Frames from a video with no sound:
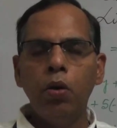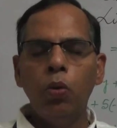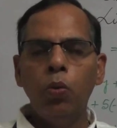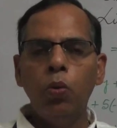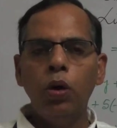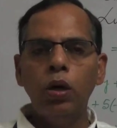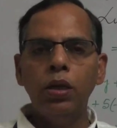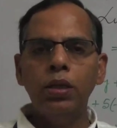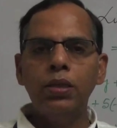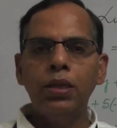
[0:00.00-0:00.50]

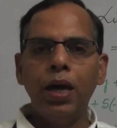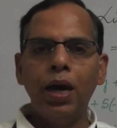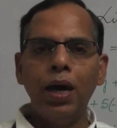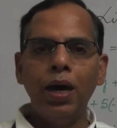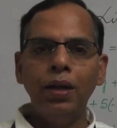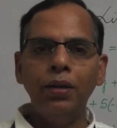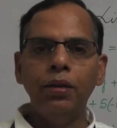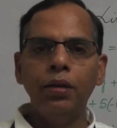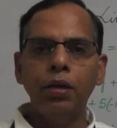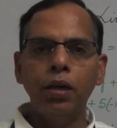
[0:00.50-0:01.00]
What is the
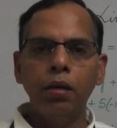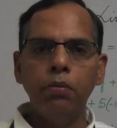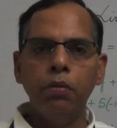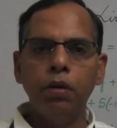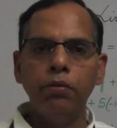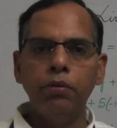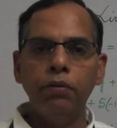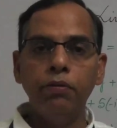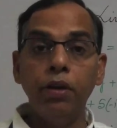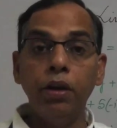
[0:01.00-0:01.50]
other name
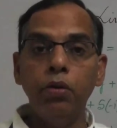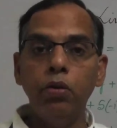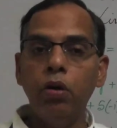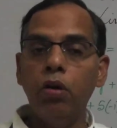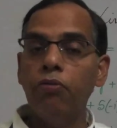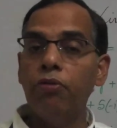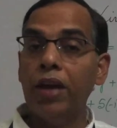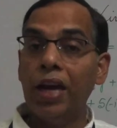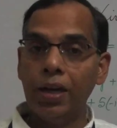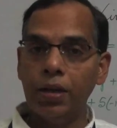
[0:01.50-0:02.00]
of the value
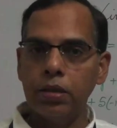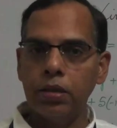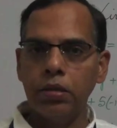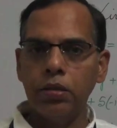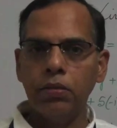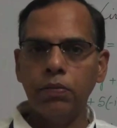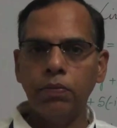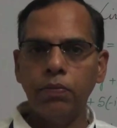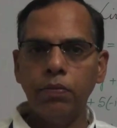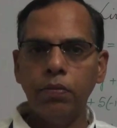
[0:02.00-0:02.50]
of
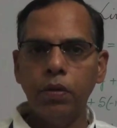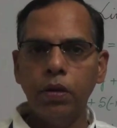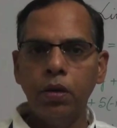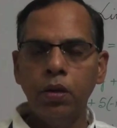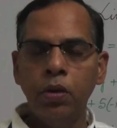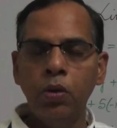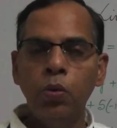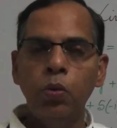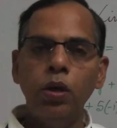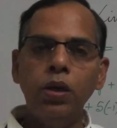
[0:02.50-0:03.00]
x?
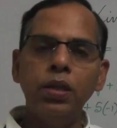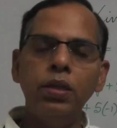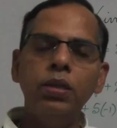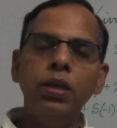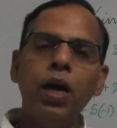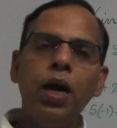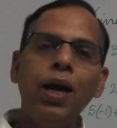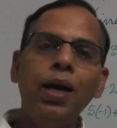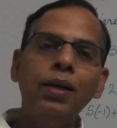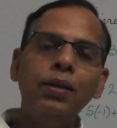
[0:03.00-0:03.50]
What is the
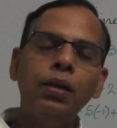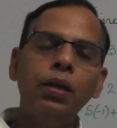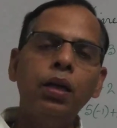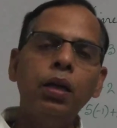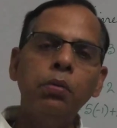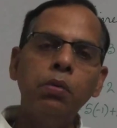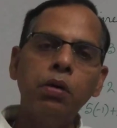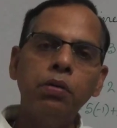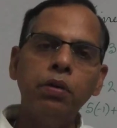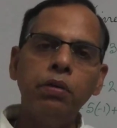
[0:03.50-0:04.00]
other
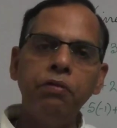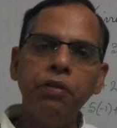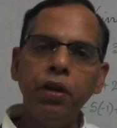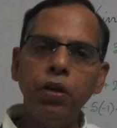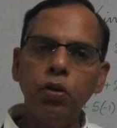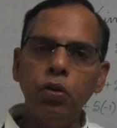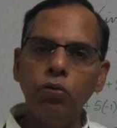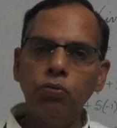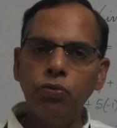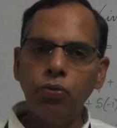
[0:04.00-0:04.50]
name of the
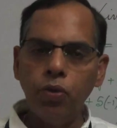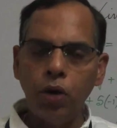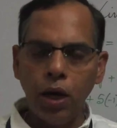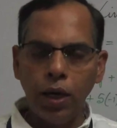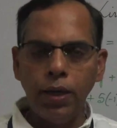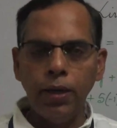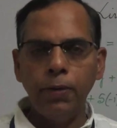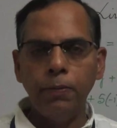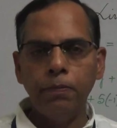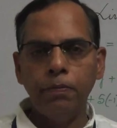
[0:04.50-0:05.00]
value of y?
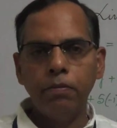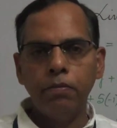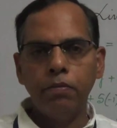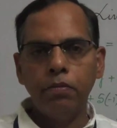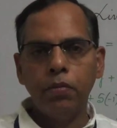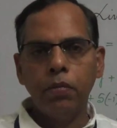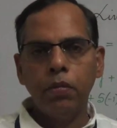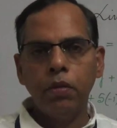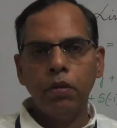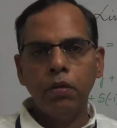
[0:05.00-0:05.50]

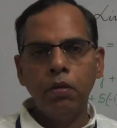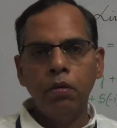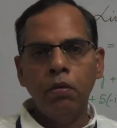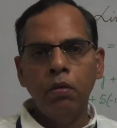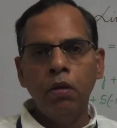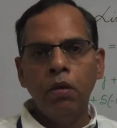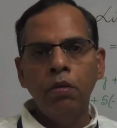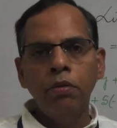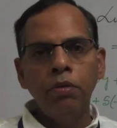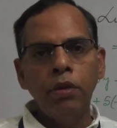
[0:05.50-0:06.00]

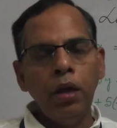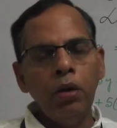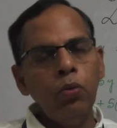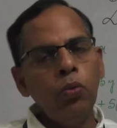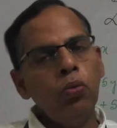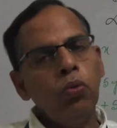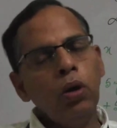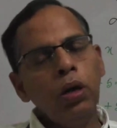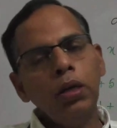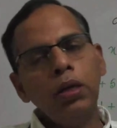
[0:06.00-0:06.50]

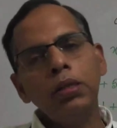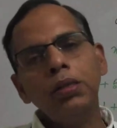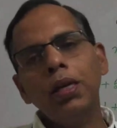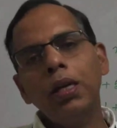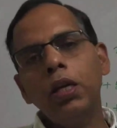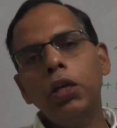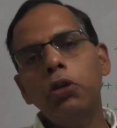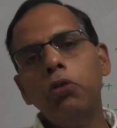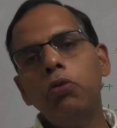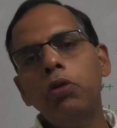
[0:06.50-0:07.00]
Then what is the
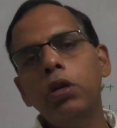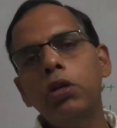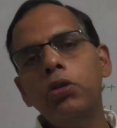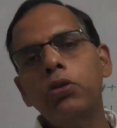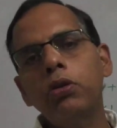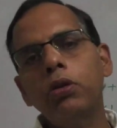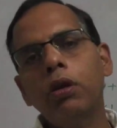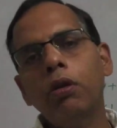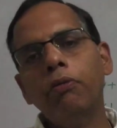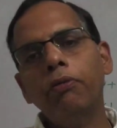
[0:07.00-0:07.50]

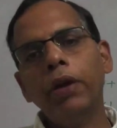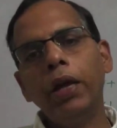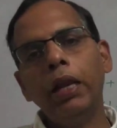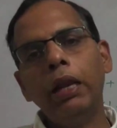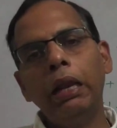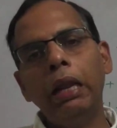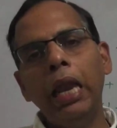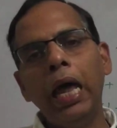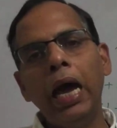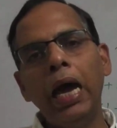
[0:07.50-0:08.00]
equation of a
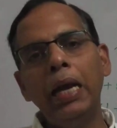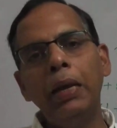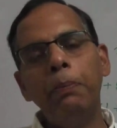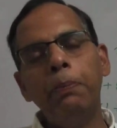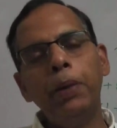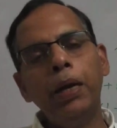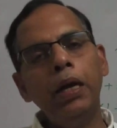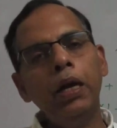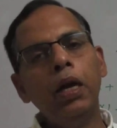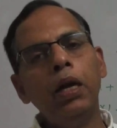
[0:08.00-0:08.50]
line
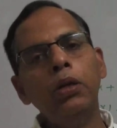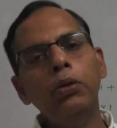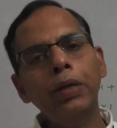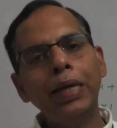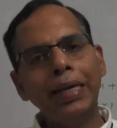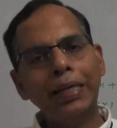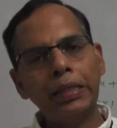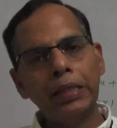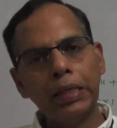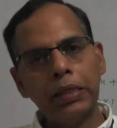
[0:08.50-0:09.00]
parallel to
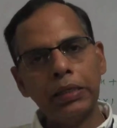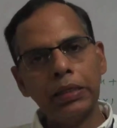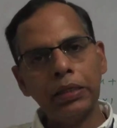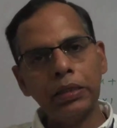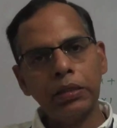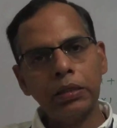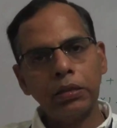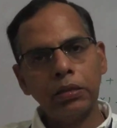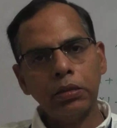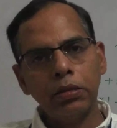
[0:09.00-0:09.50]

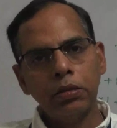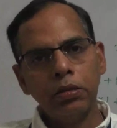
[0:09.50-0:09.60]
x-axis?